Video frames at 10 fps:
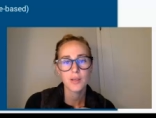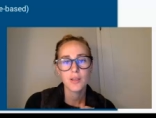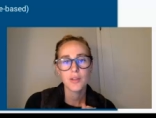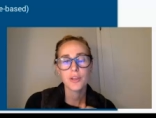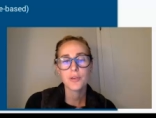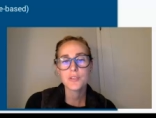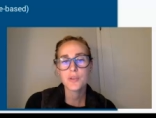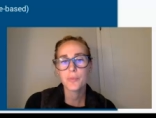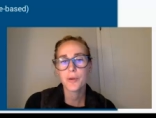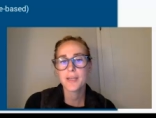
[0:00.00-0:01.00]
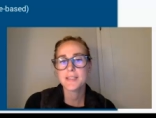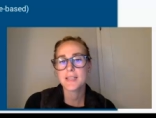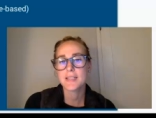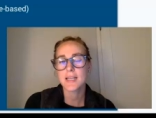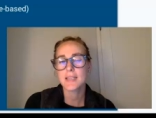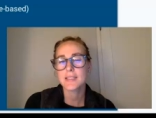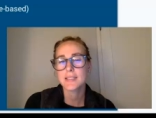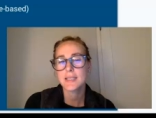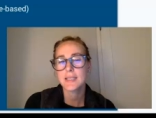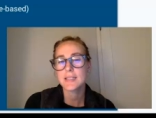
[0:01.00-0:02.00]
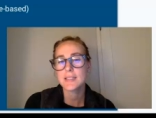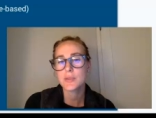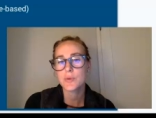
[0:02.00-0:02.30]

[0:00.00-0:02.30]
The use of praise as antecedents